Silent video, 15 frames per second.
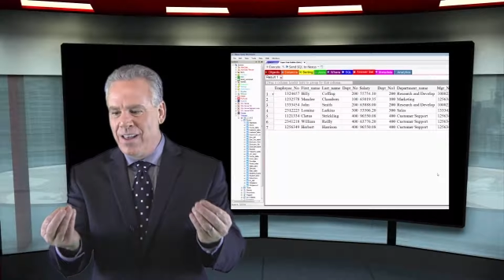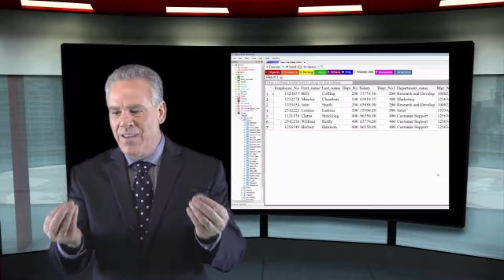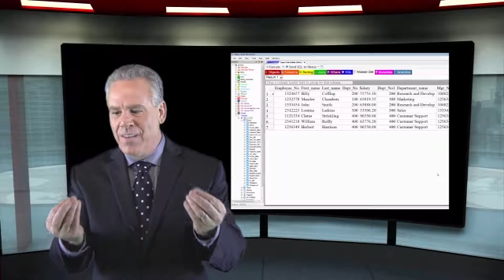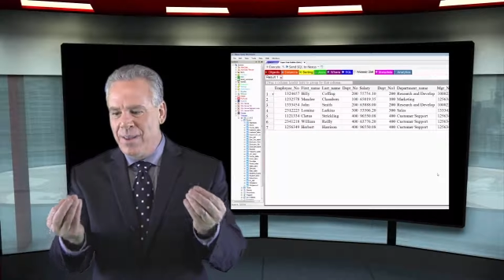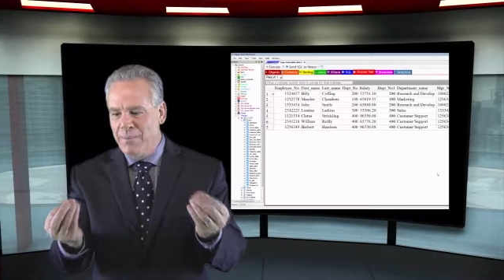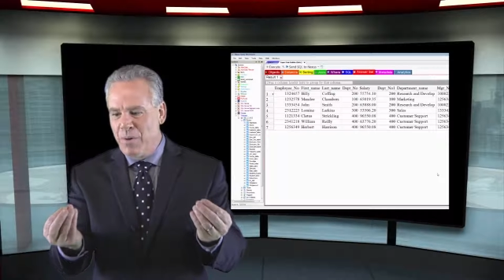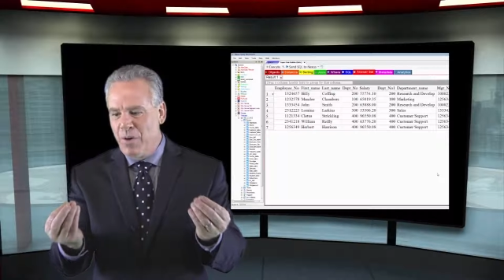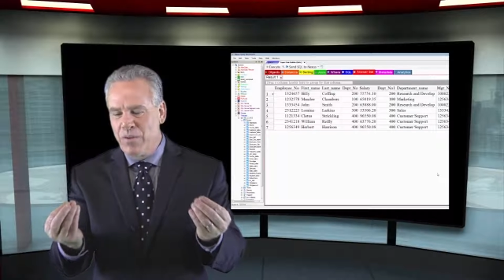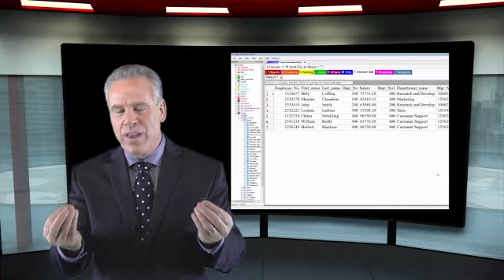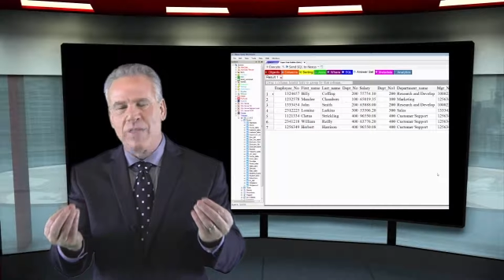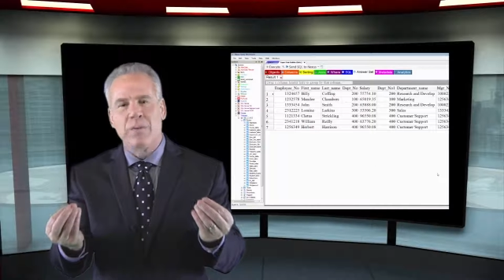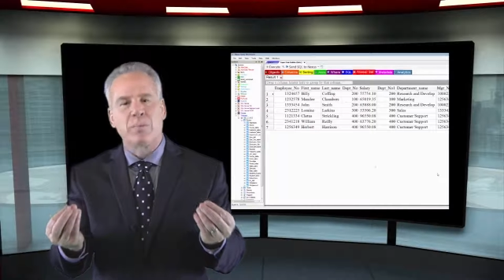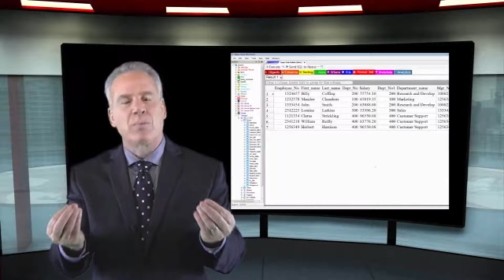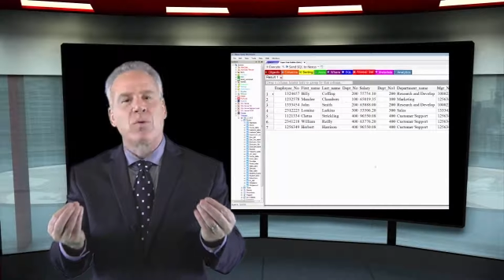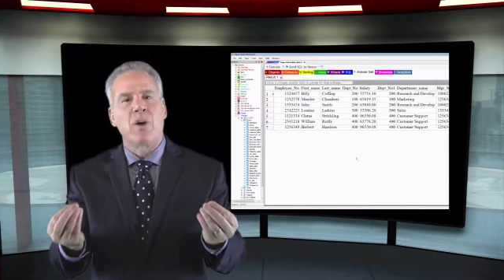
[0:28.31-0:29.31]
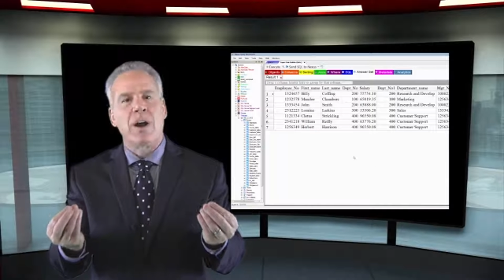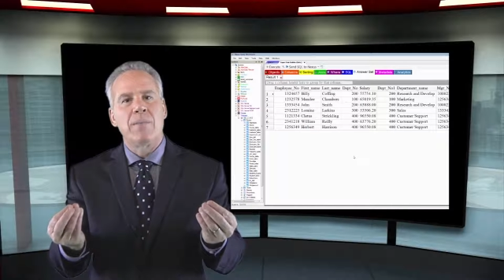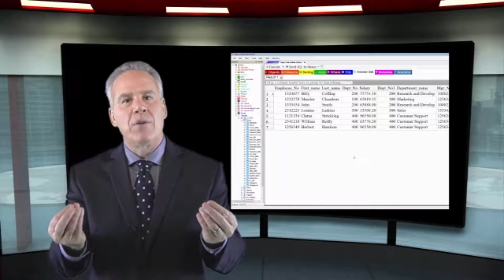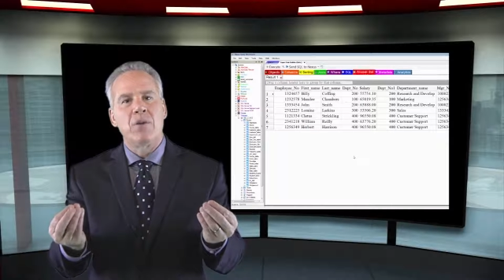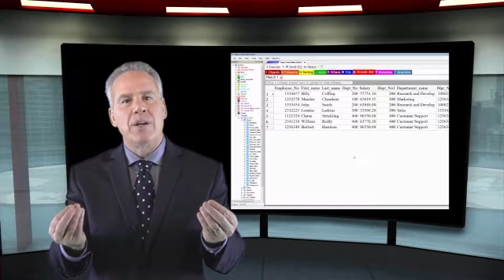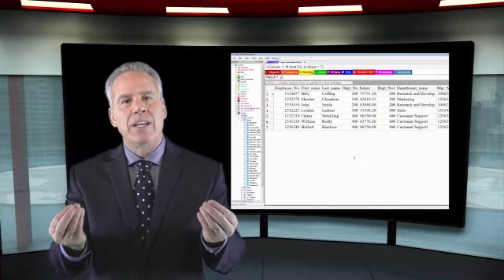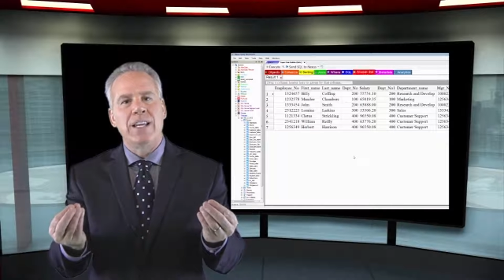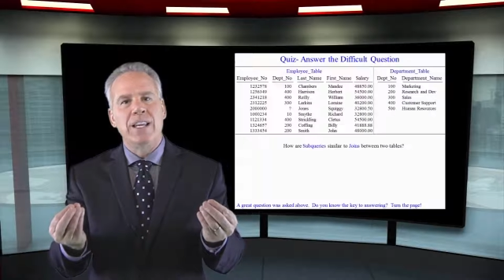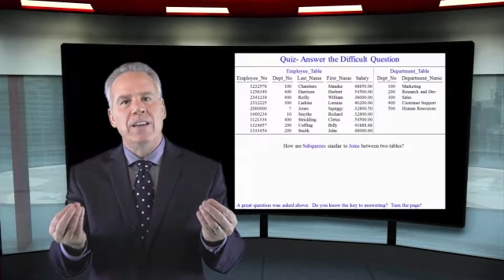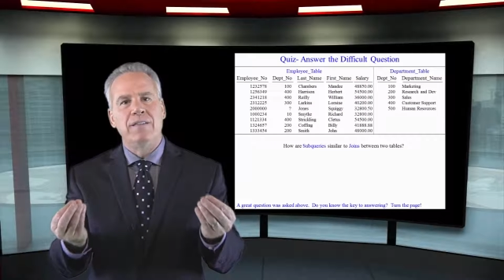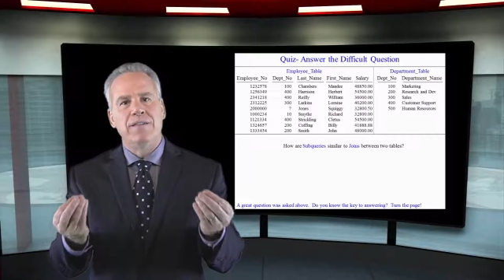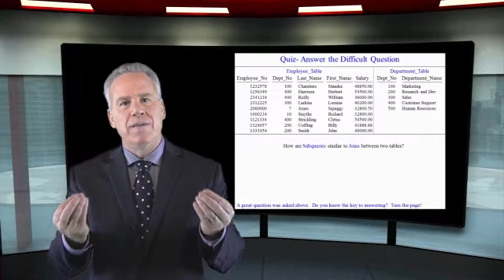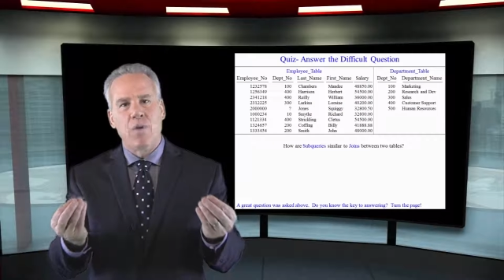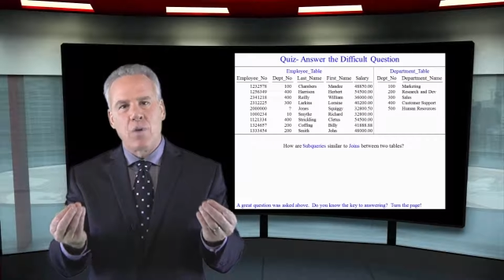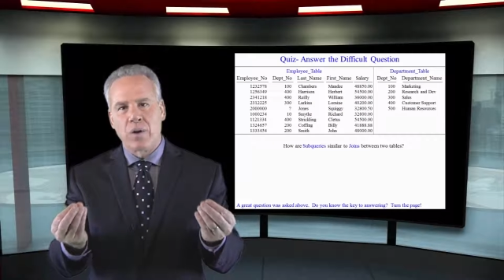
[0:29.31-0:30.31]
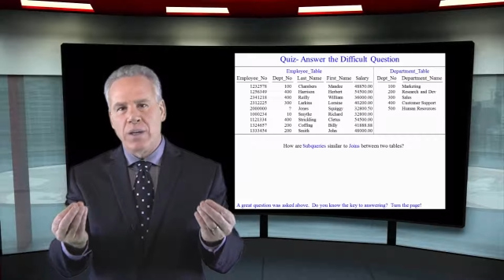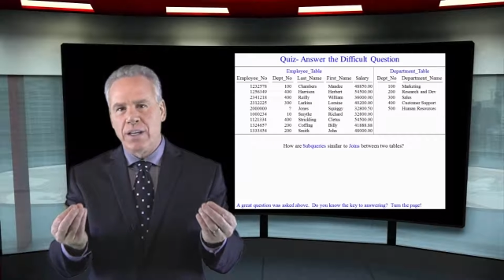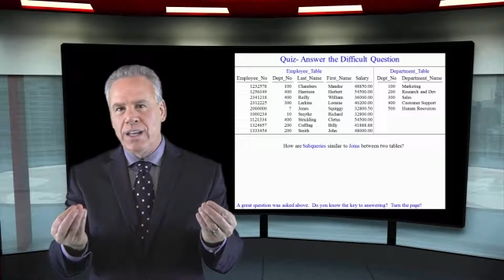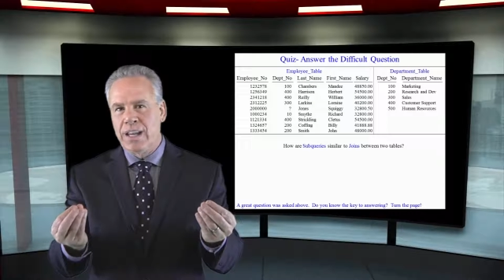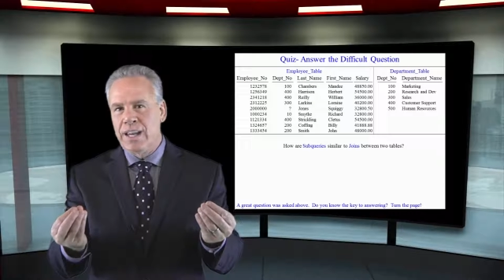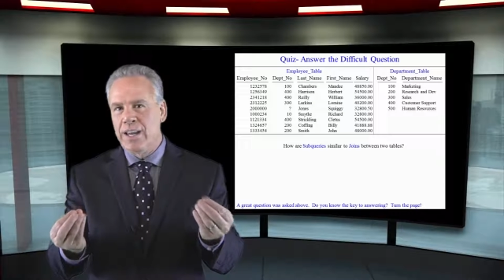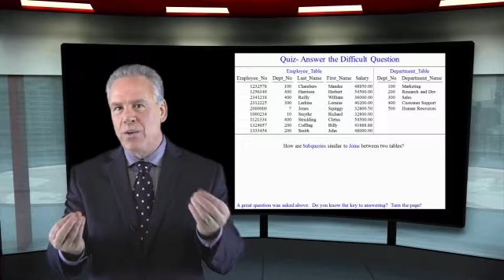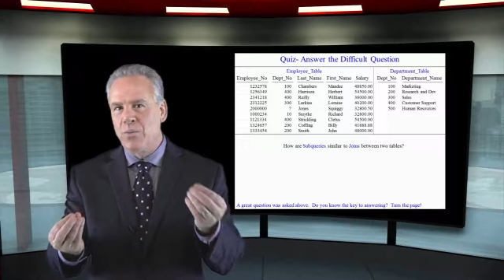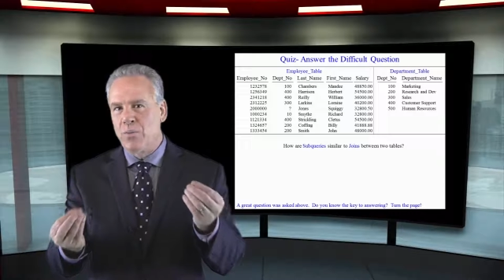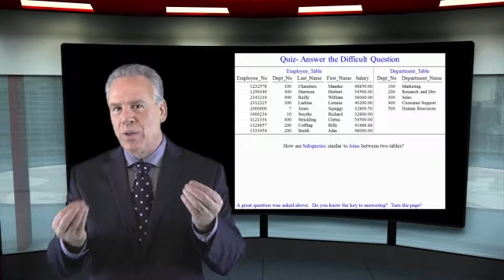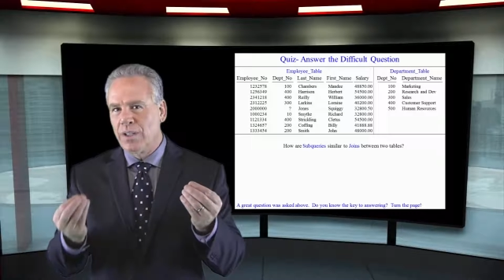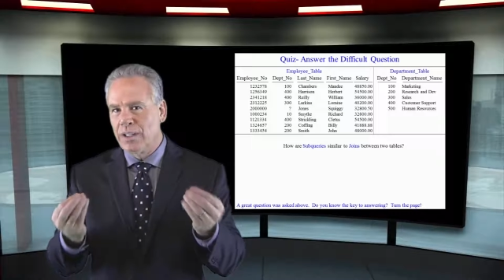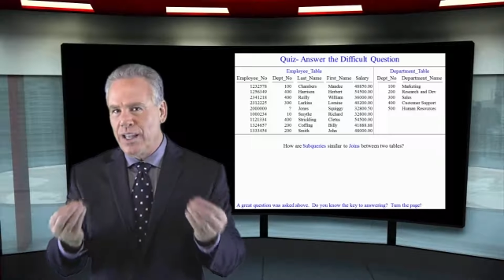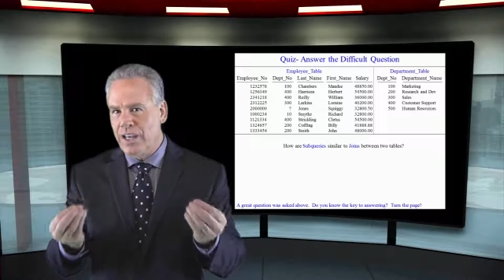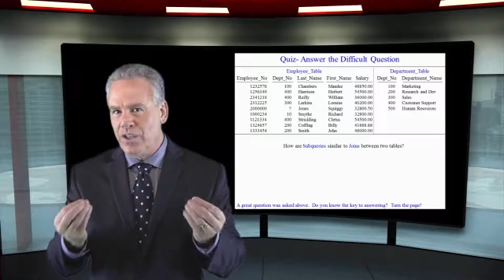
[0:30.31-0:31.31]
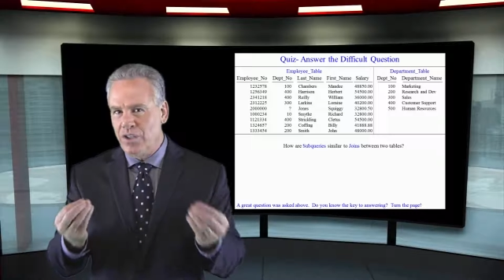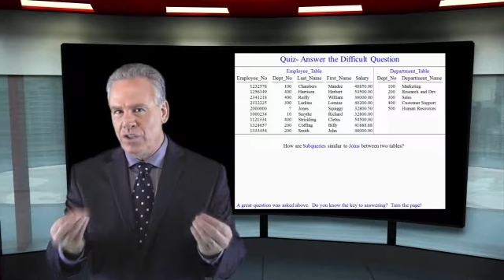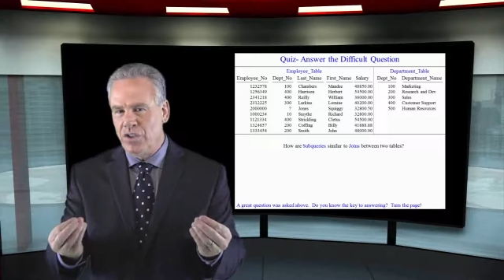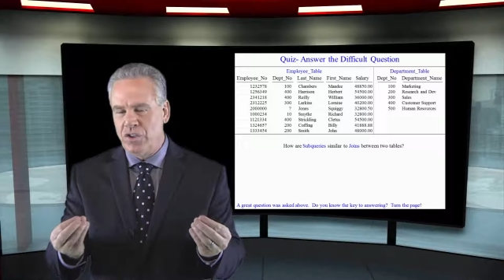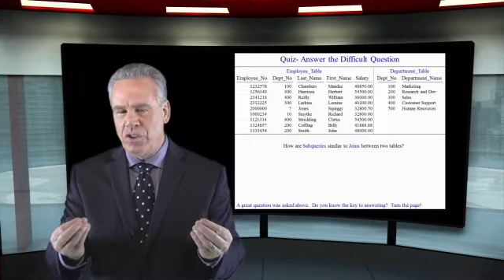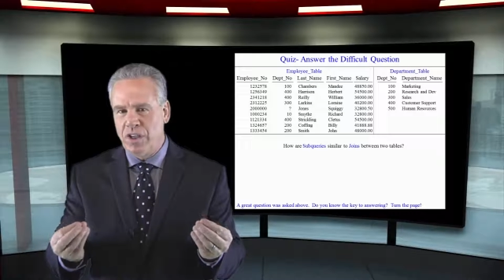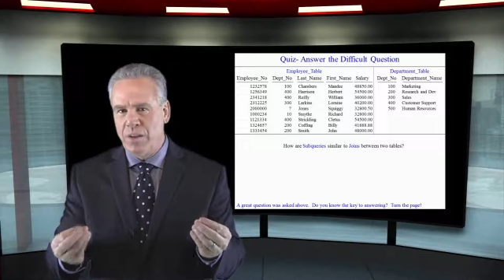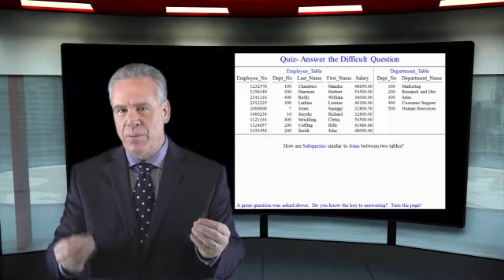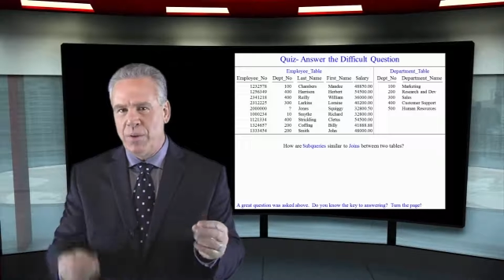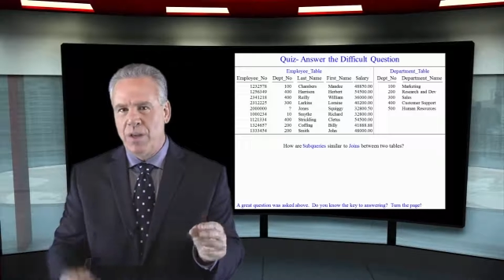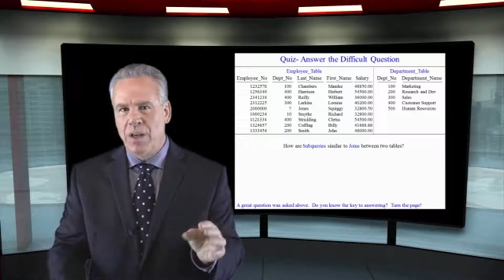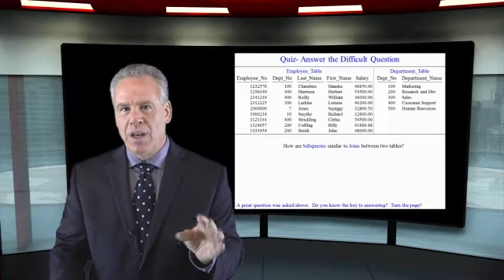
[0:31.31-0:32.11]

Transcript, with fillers: They both have a primary key, foreign key relationship.